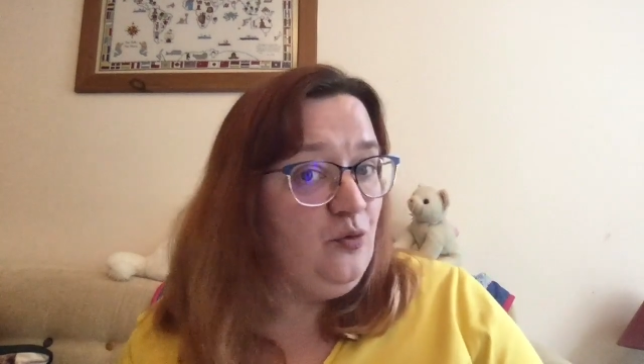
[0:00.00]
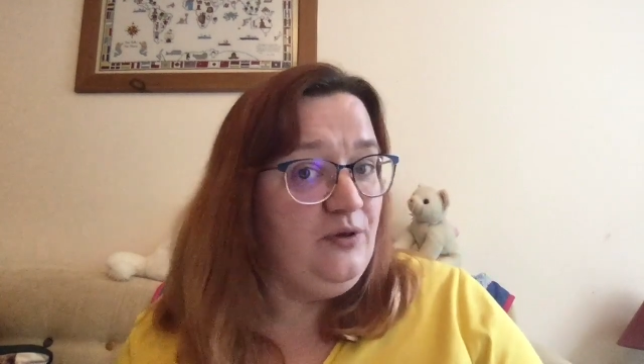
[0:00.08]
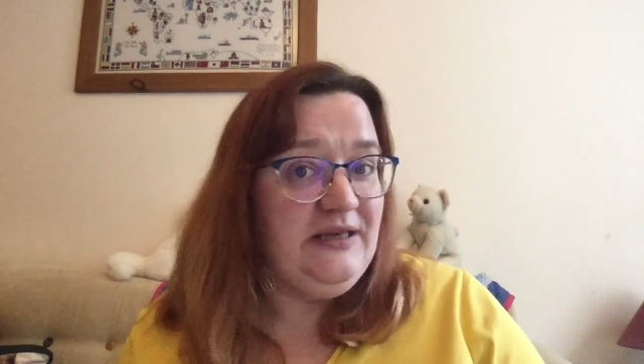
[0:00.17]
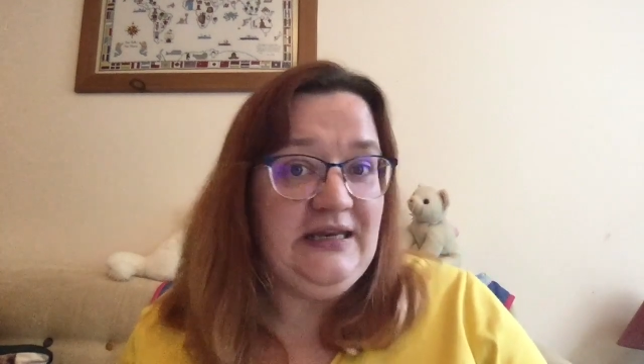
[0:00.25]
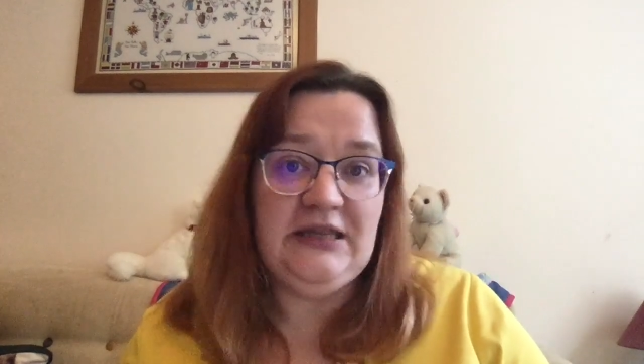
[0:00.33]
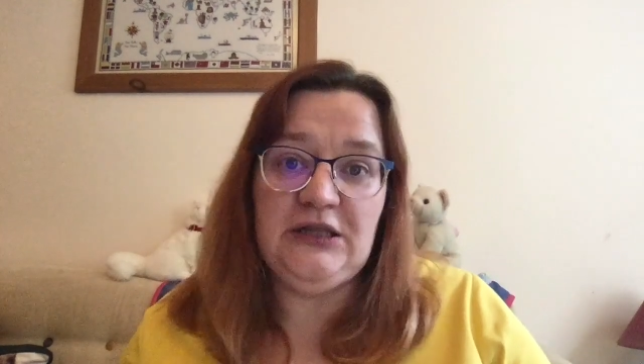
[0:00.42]
would
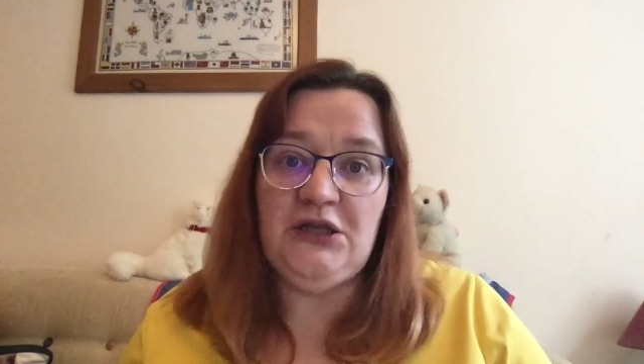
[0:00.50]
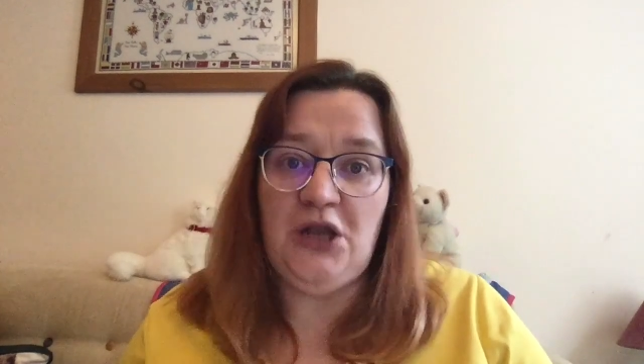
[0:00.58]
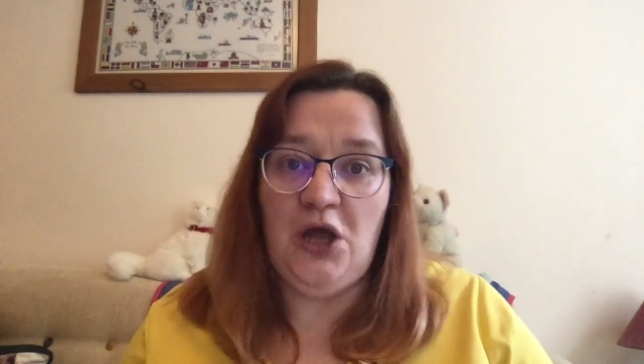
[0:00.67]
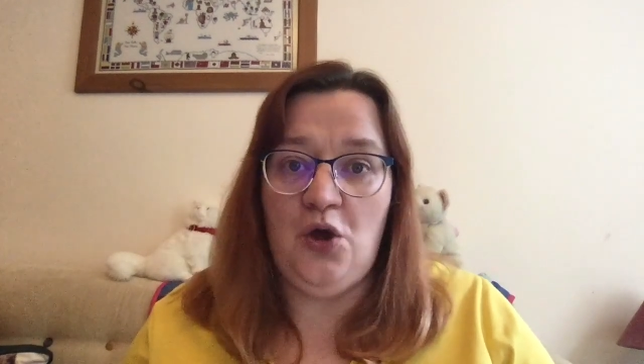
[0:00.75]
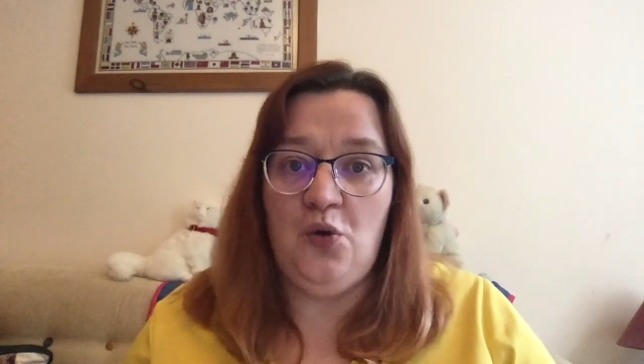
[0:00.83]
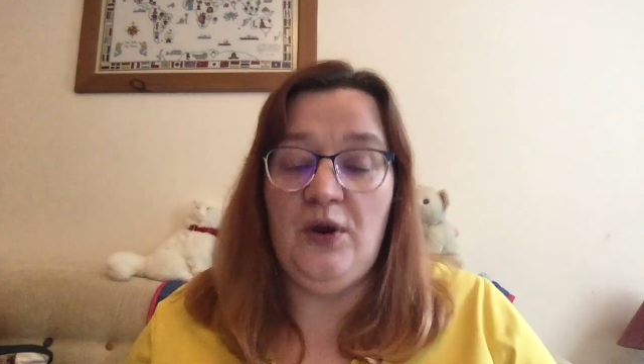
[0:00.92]
need to
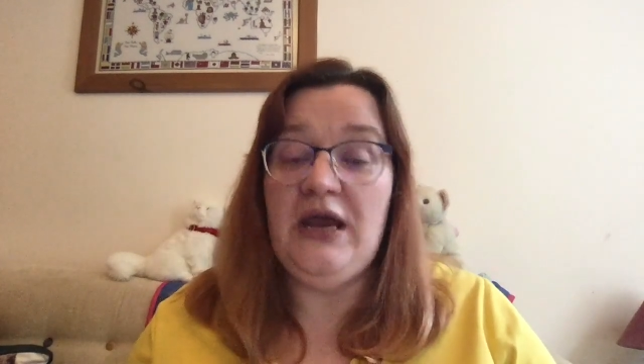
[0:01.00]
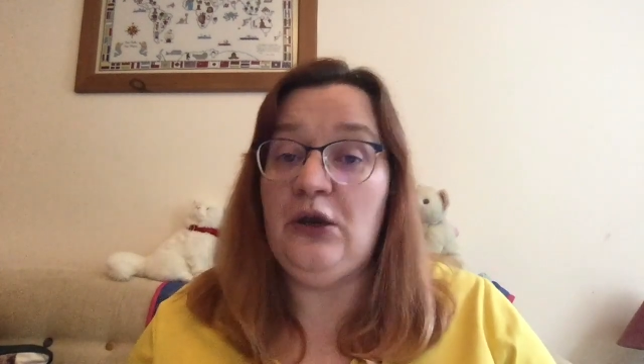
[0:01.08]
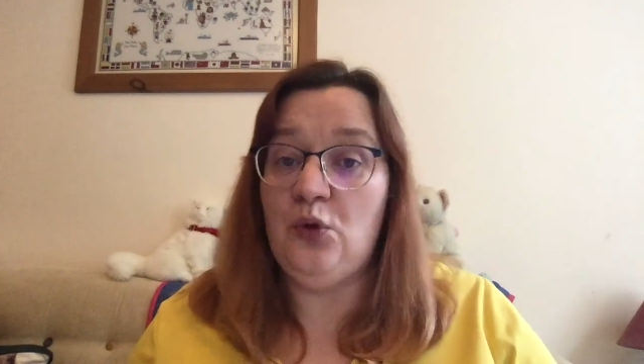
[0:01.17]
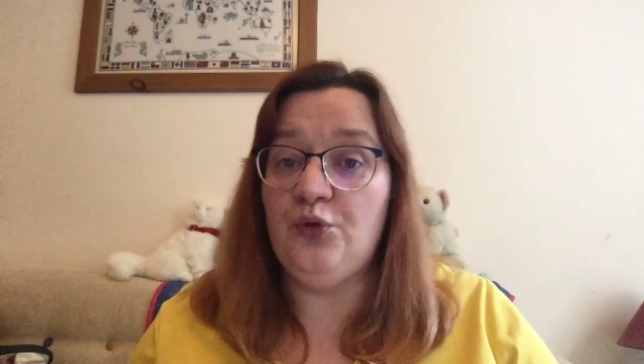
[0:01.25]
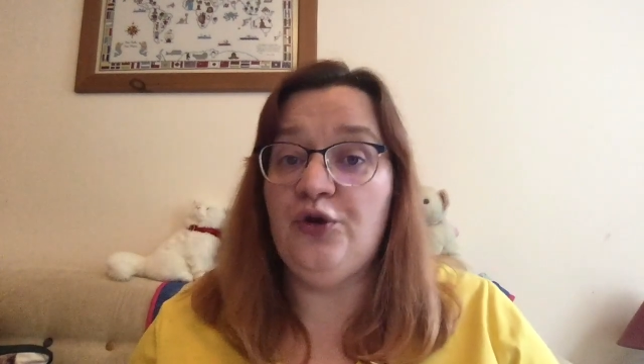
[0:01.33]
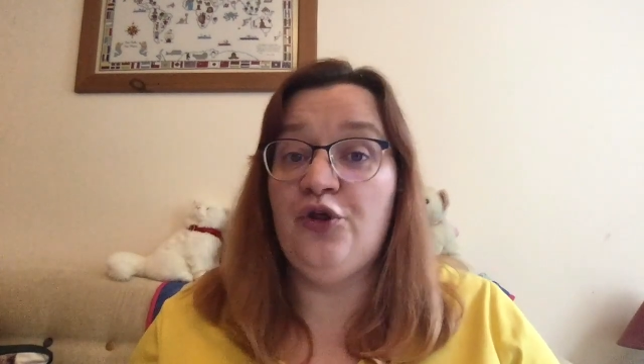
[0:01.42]
know in
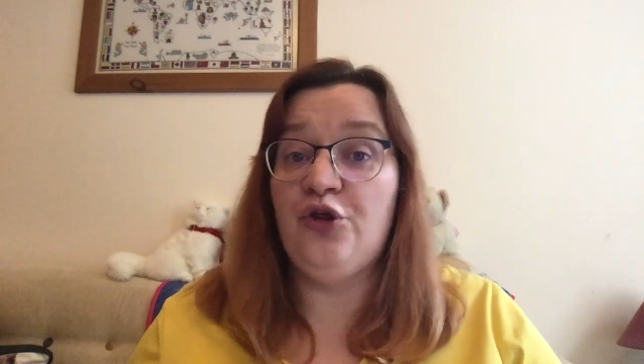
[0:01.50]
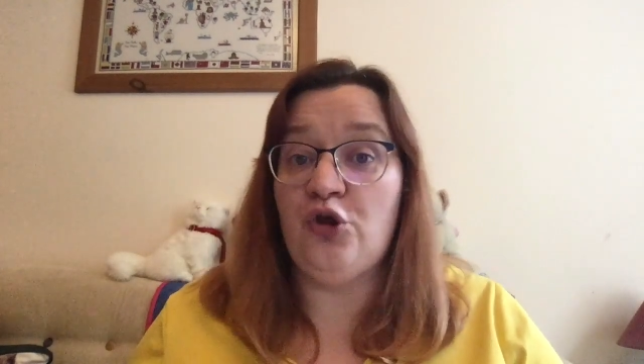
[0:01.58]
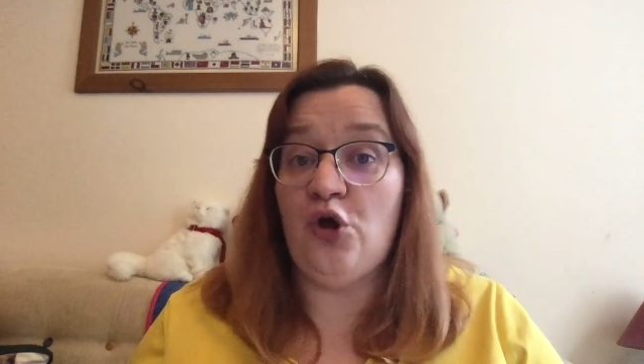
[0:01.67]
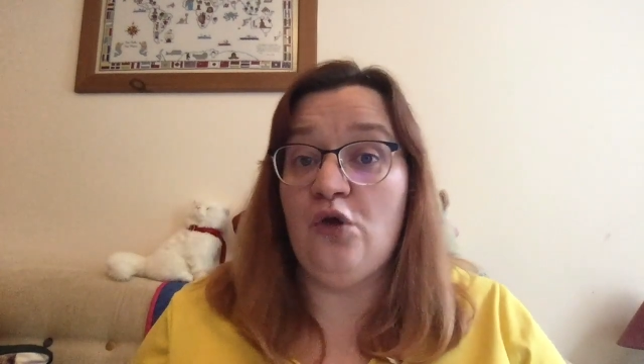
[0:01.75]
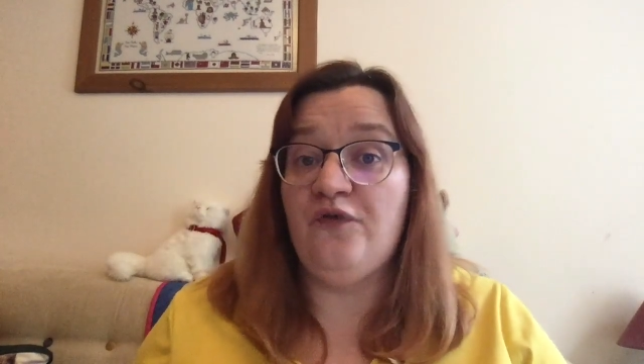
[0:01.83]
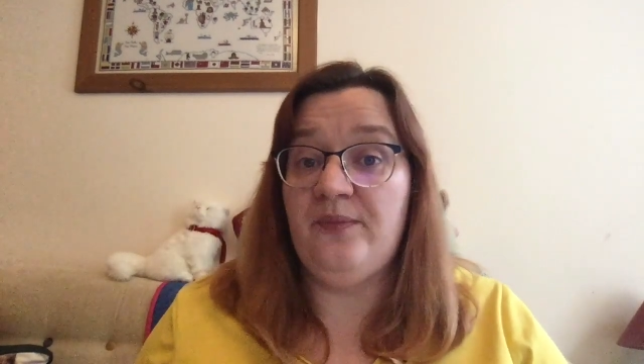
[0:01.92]
order to
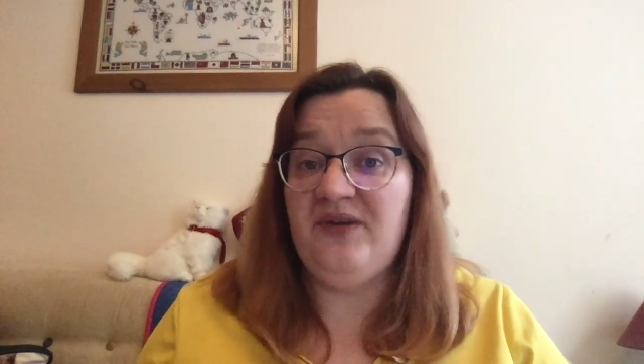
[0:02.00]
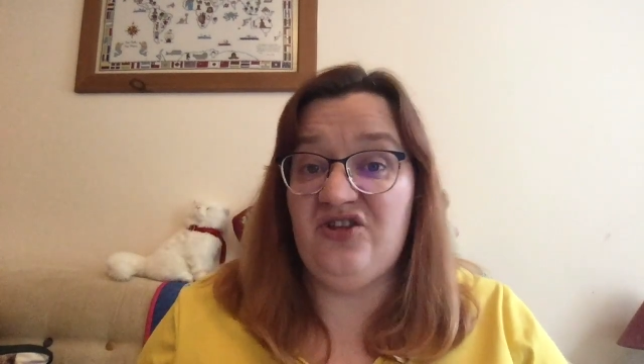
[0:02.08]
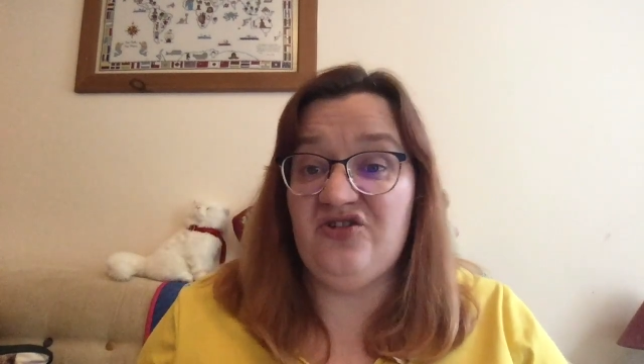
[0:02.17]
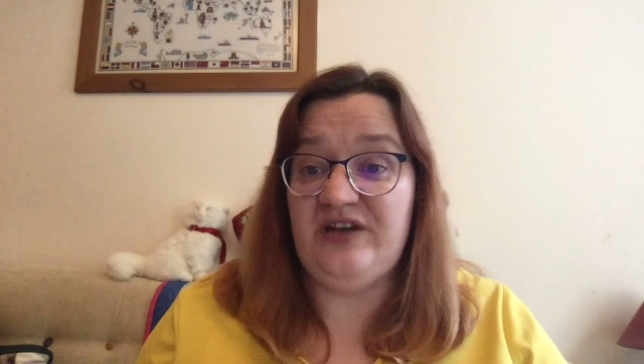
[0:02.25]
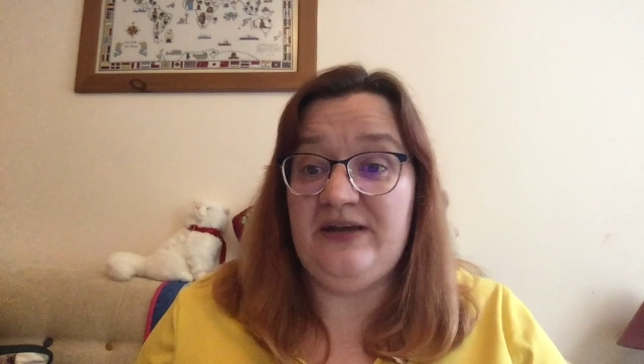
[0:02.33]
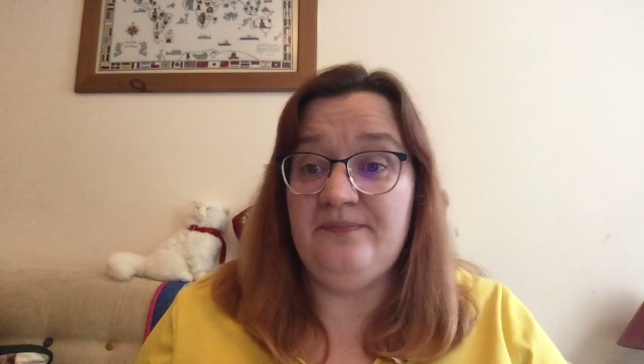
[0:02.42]
solve the
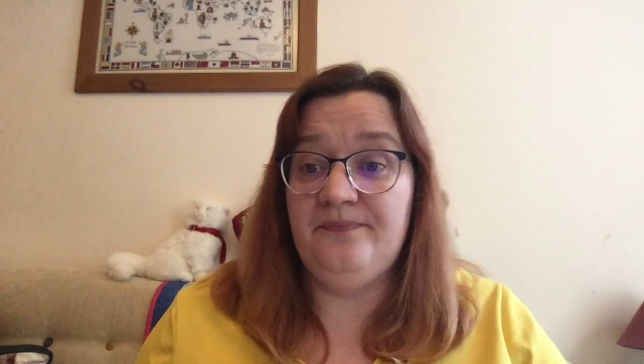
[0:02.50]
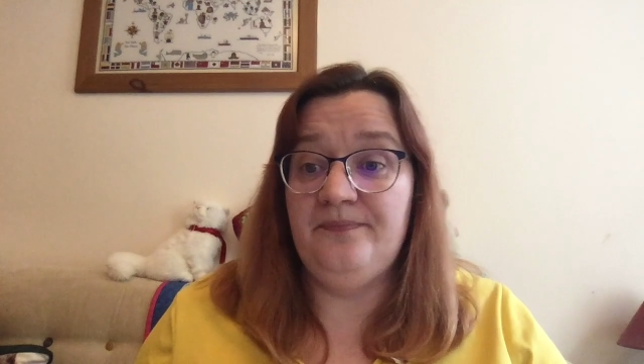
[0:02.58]
mystery.